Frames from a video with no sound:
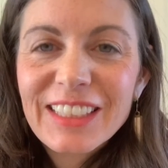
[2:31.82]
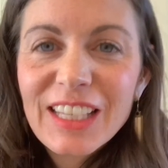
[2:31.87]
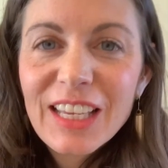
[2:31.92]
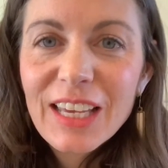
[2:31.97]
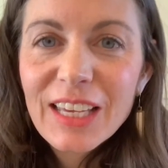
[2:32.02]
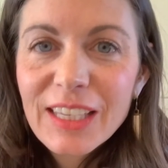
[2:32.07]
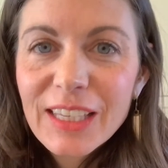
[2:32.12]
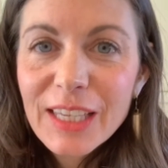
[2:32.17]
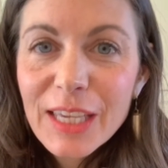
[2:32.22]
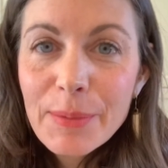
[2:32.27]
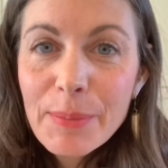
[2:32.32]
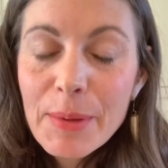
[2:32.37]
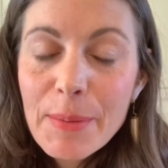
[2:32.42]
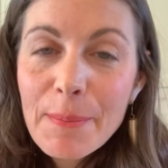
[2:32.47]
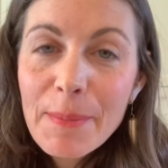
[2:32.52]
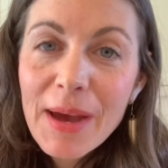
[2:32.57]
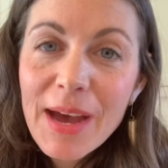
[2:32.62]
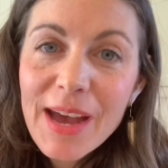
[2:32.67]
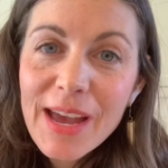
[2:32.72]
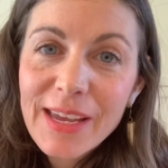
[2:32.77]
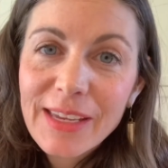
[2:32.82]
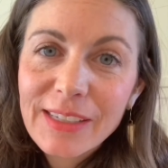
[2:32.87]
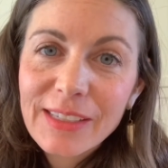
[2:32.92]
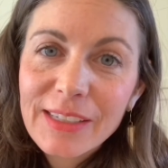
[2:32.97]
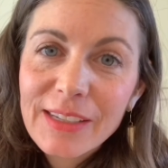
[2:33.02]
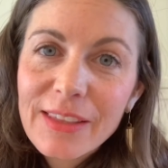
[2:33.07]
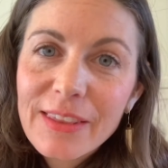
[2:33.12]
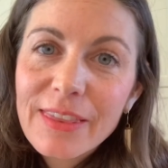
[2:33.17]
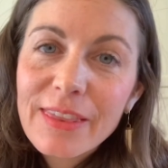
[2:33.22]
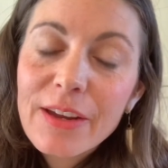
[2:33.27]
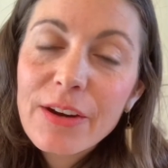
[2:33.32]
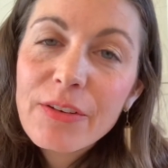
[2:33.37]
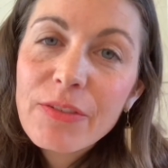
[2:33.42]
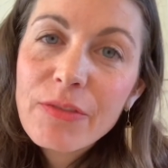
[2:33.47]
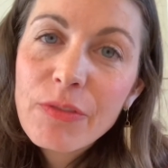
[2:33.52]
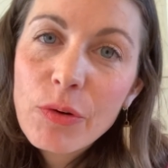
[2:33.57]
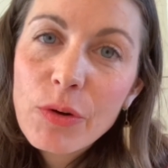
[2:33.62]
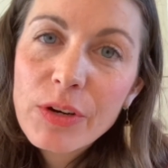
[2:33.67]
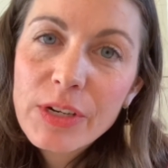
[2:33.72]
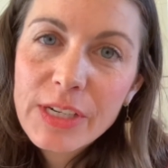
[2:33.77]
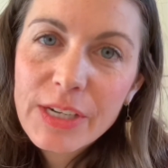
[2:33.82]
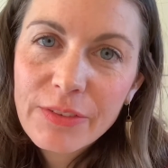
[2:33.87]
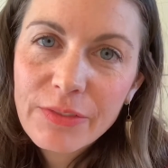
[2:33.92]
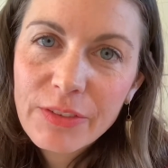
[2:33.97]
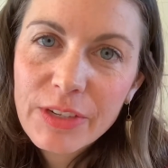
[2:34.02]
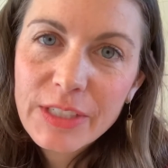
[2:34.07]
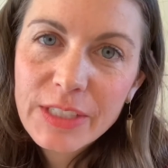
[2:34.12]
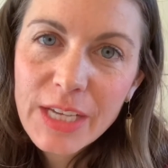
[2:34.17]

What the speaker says: Keep in mind, there are 4 different